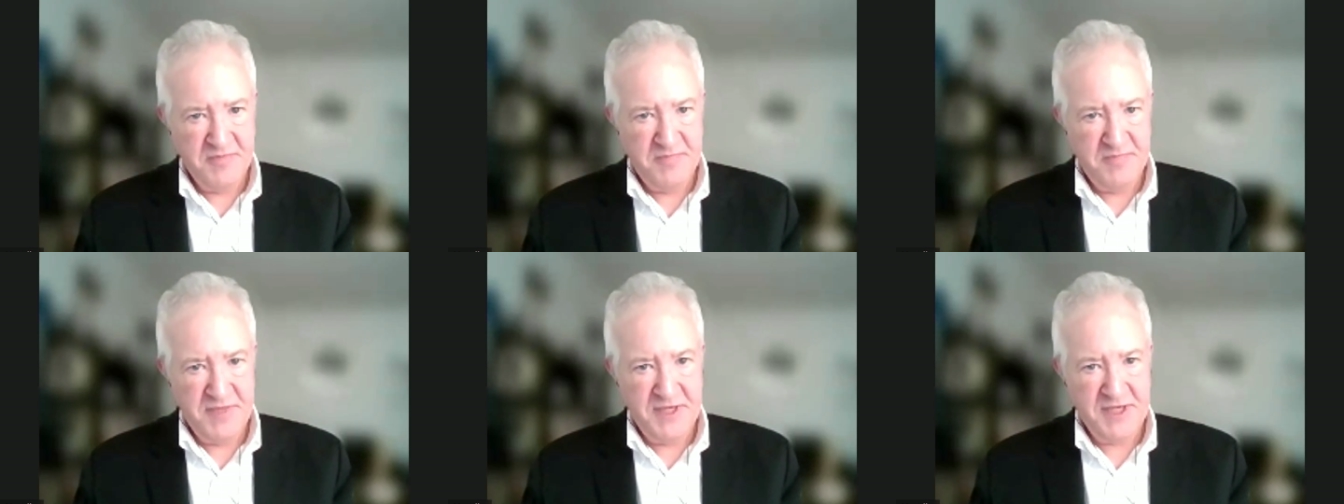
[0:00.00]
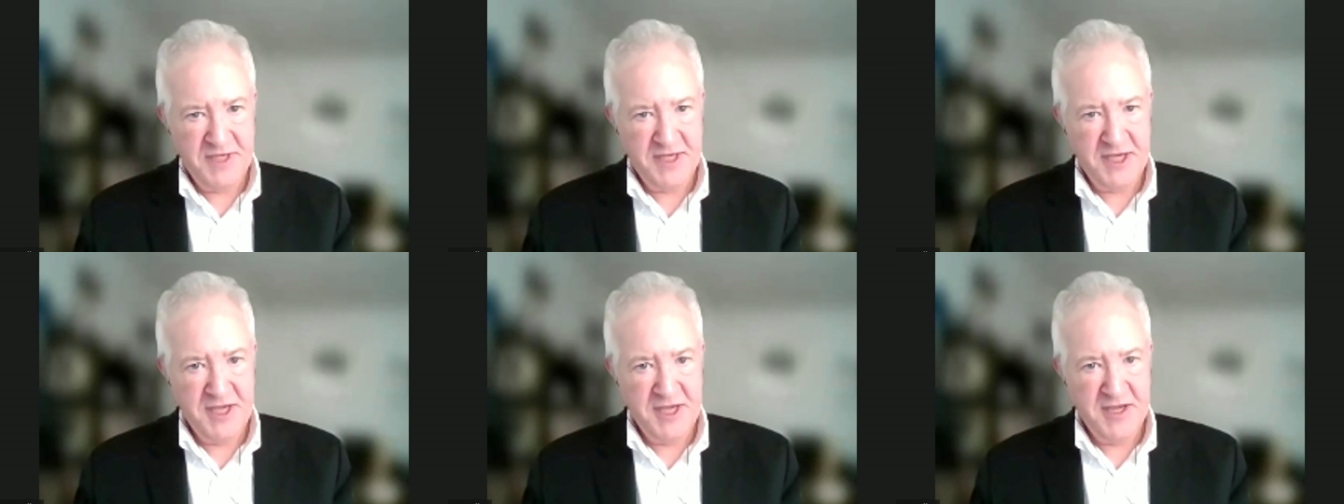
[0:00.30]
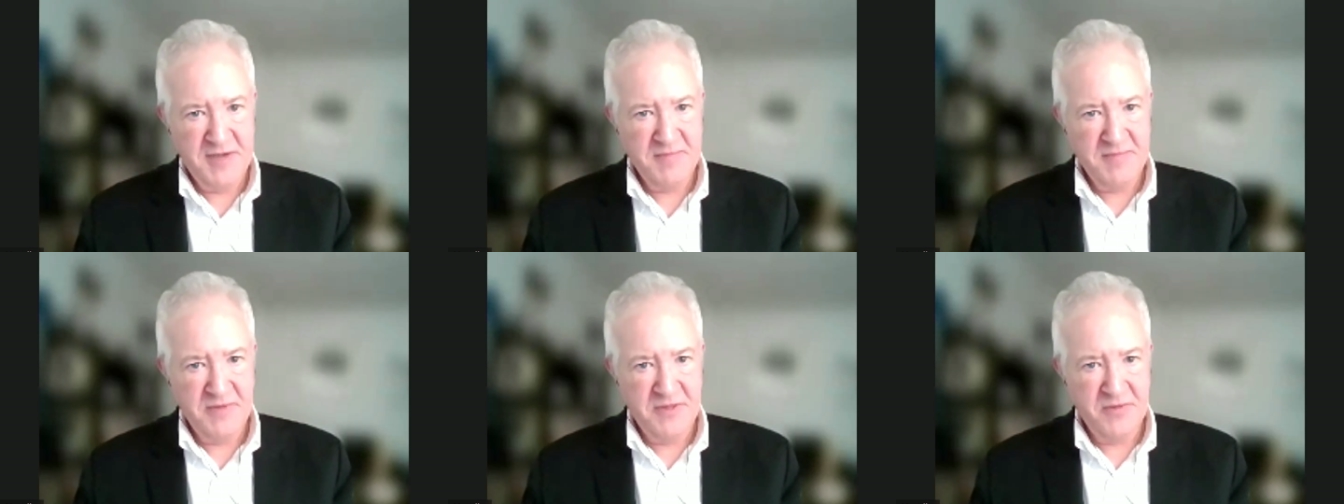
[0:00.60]

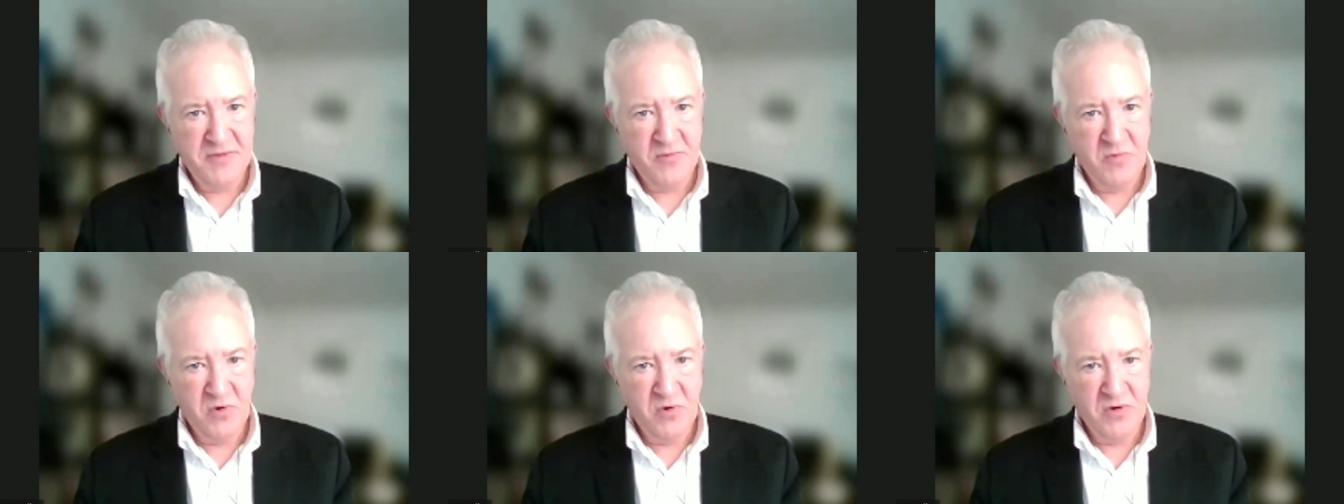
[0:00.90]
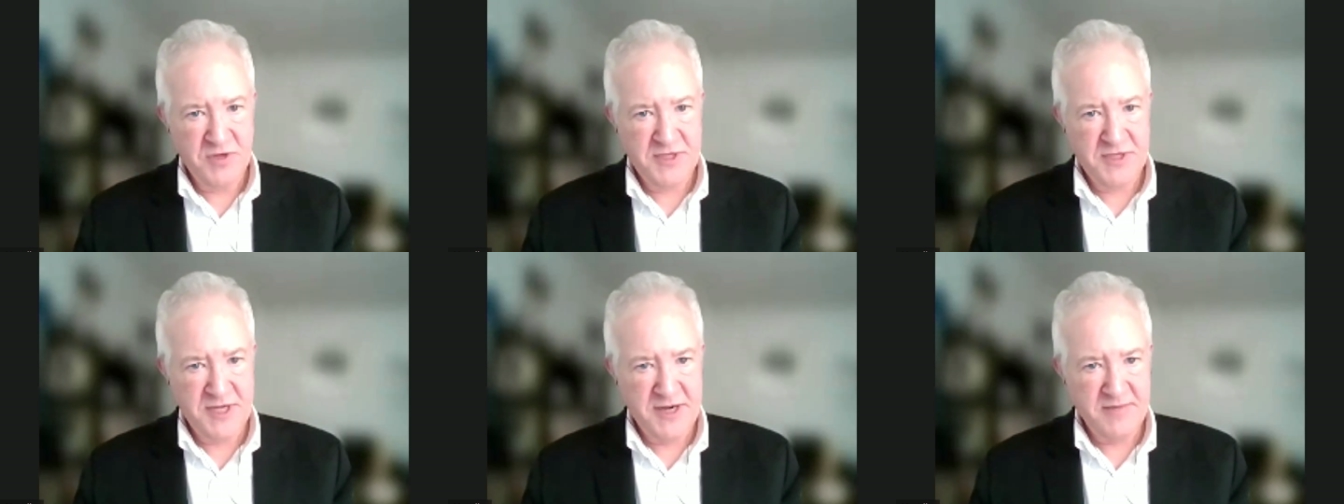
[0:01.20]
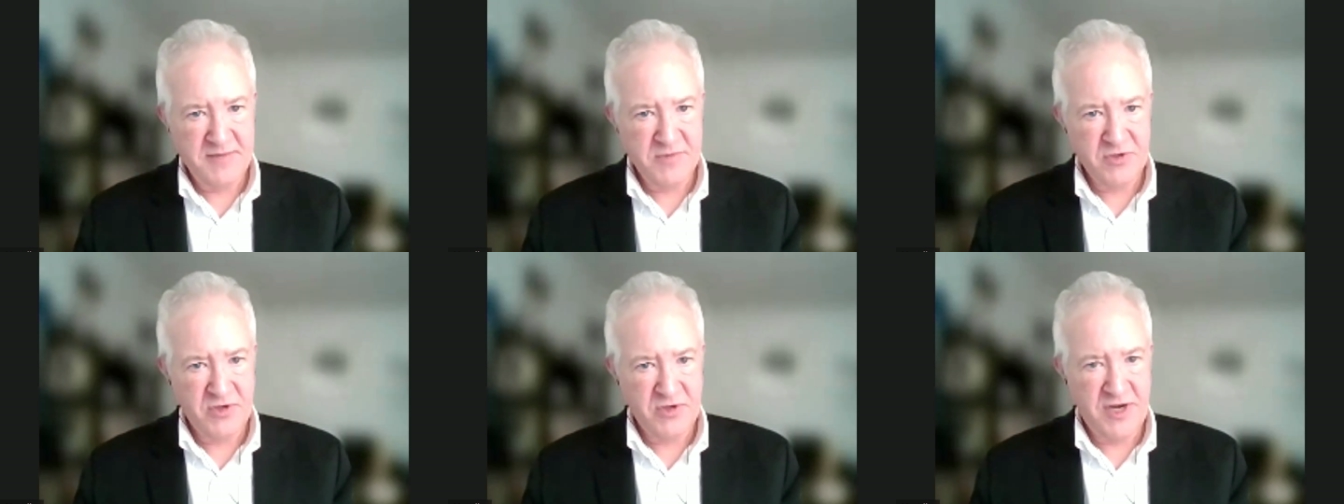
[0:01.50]
became the
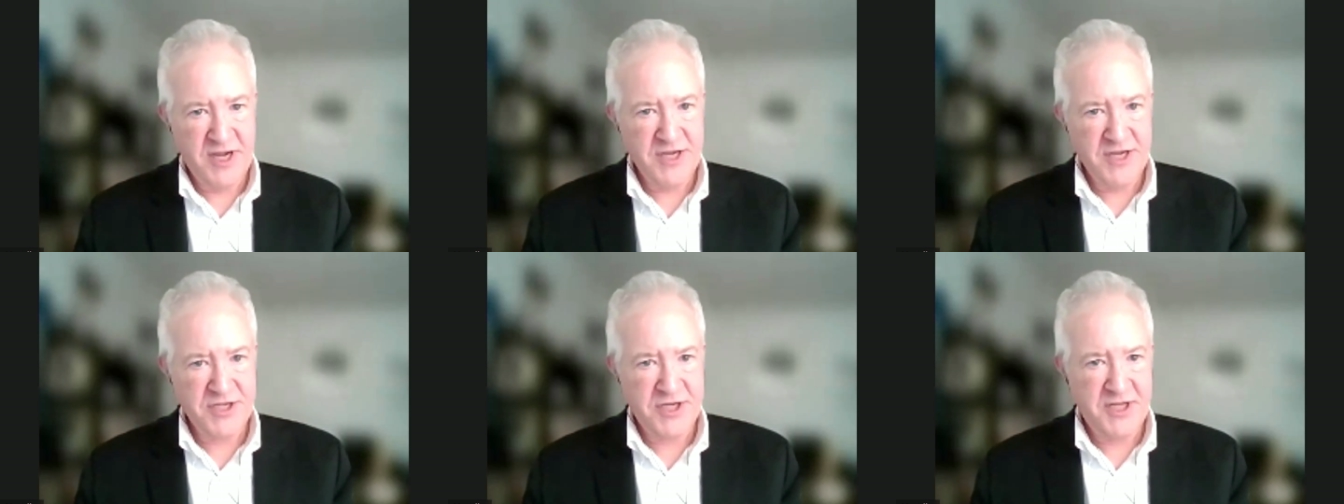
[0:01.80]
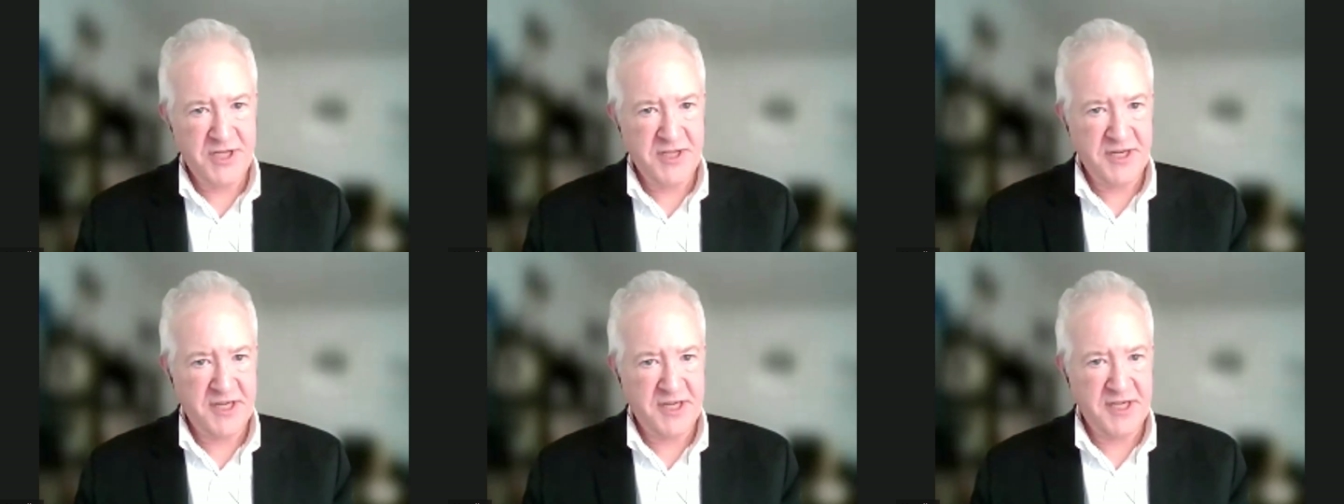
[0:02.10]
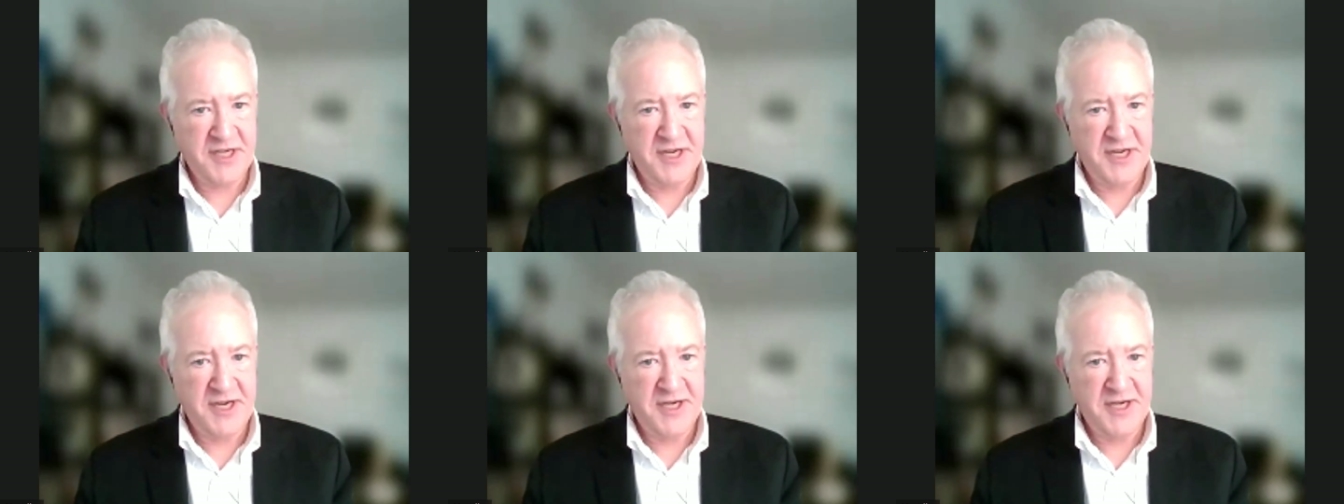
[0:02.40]
wartime tragedy that
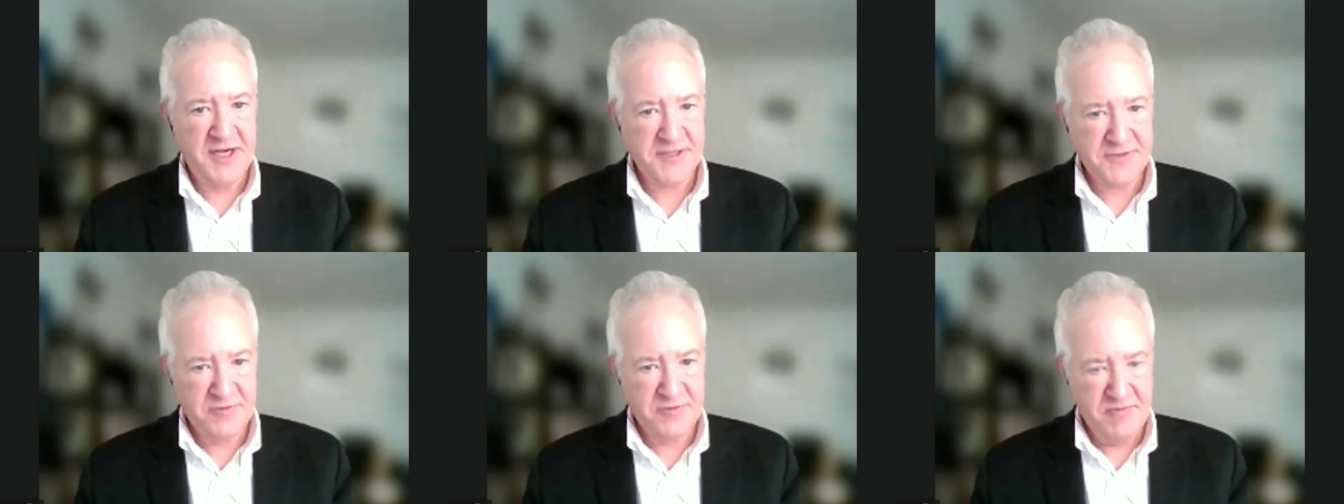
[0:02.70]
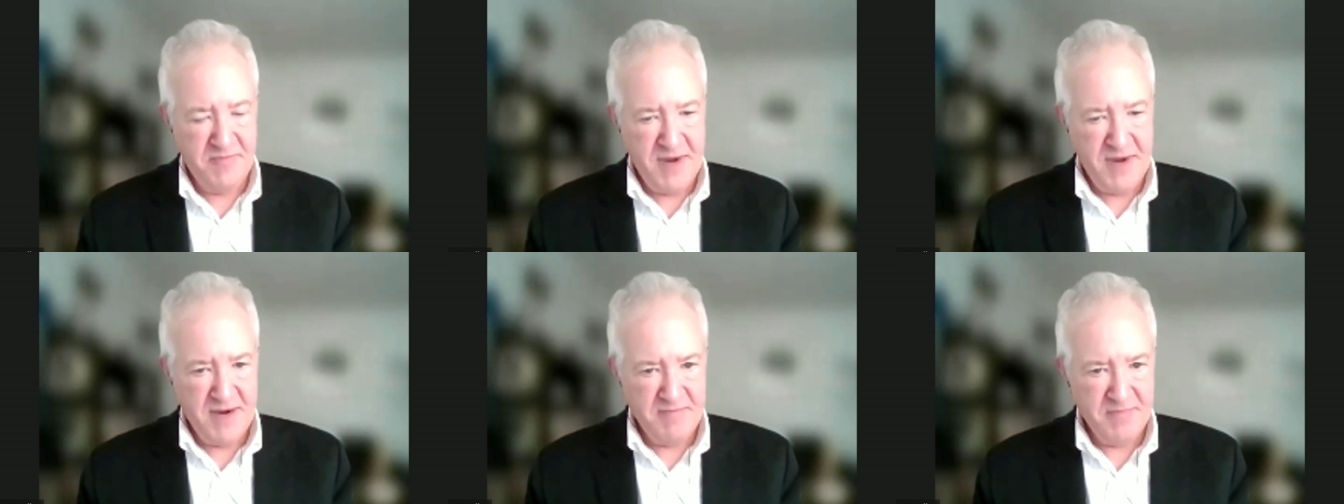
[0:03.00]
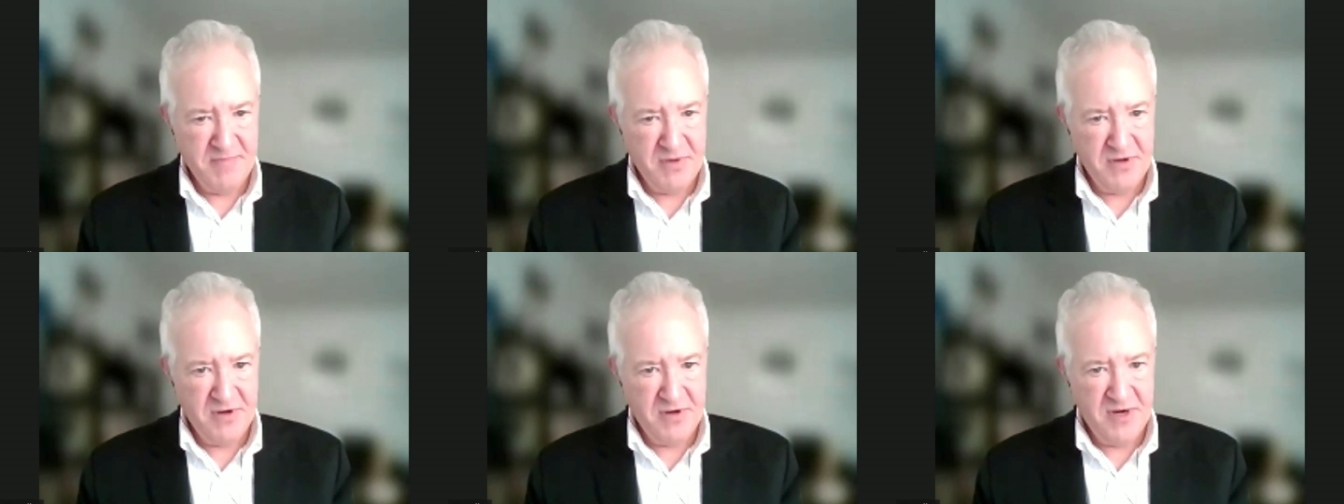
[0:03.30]
Canadians
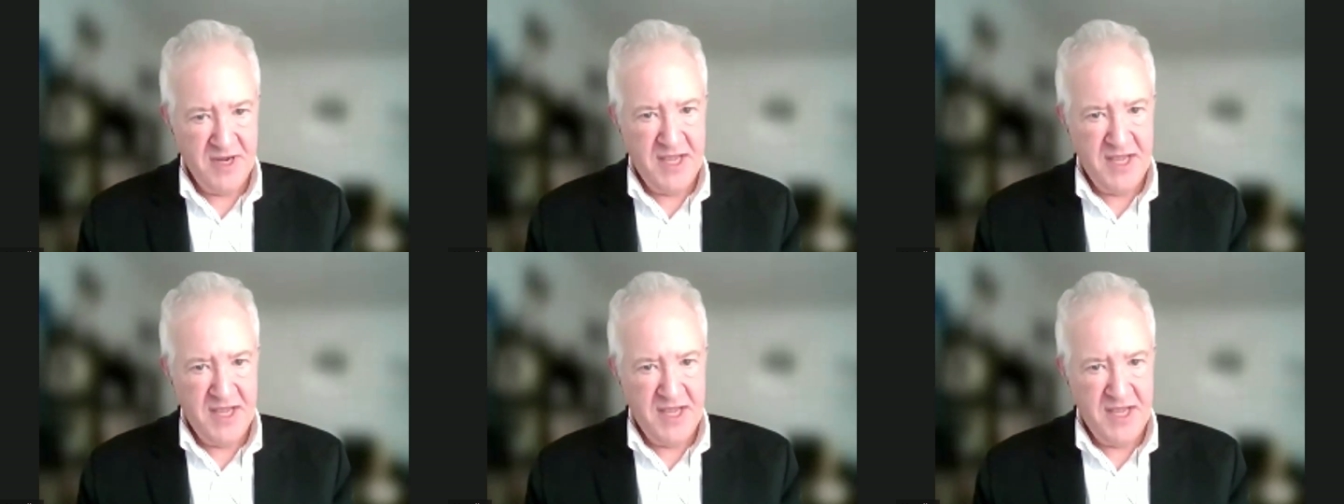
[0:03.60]
remember.